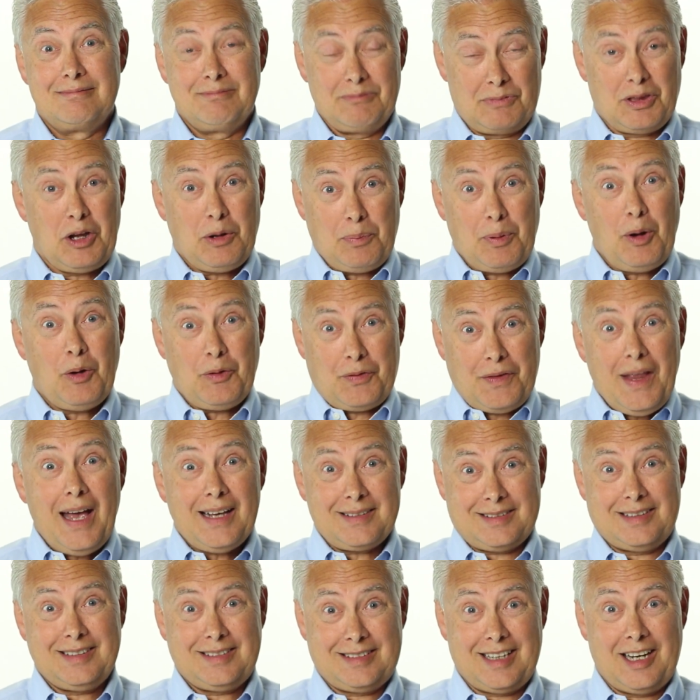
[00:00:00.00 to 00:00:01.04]
They're both
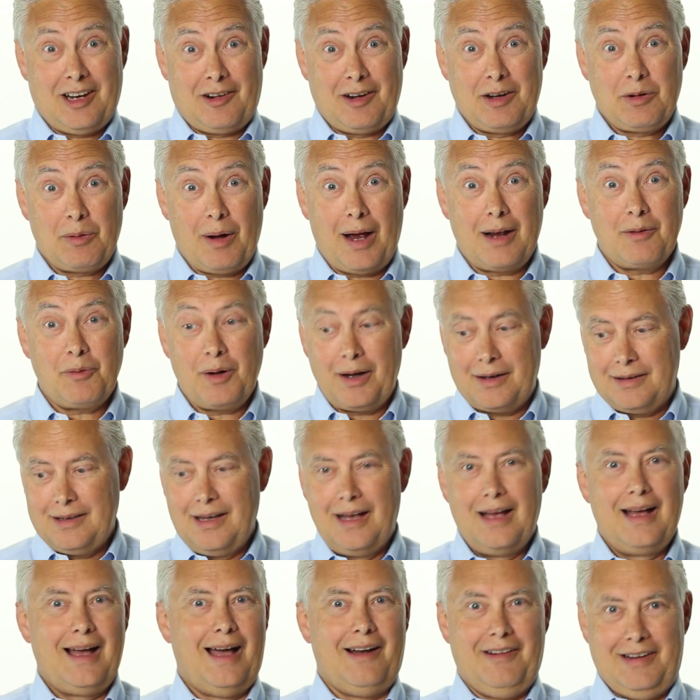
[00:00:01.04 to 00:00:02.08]
necessary, right? Well,
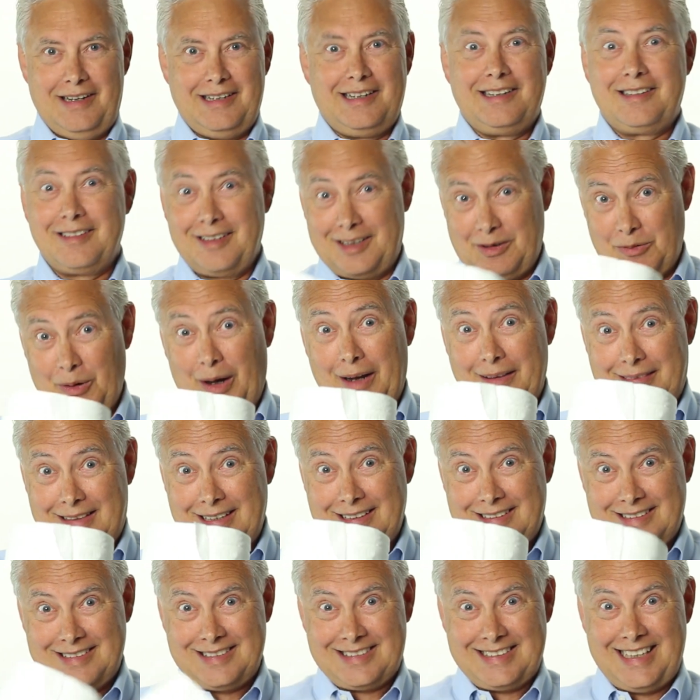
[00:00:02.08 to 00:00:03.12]
I don't need to tell you why
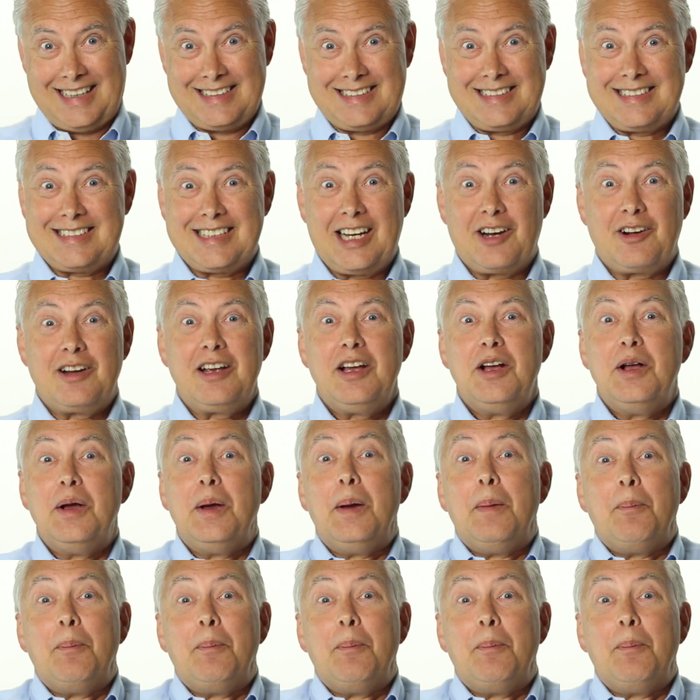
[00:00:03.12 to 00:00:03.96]
this is necessary,